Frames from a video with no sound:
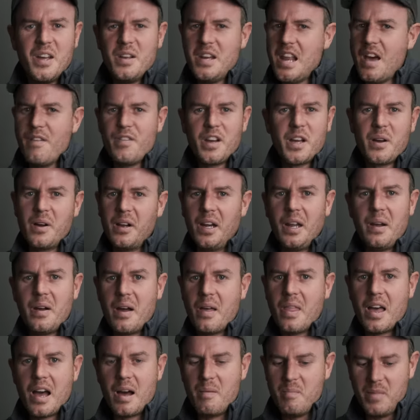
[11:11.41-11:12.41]
Never go
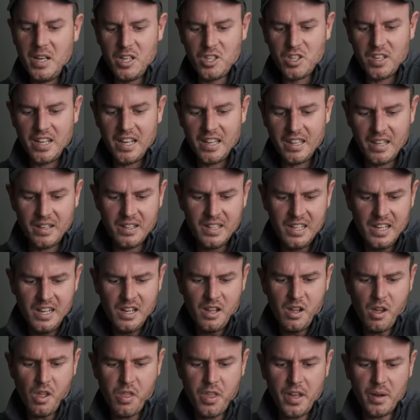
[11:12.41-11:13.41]
near that midgenet though.
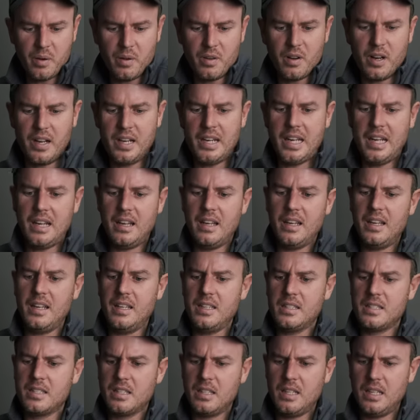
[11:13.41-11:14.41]
The other thing we've got in here
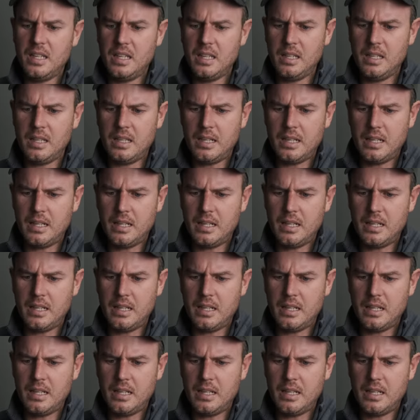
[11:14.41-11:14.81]
is the,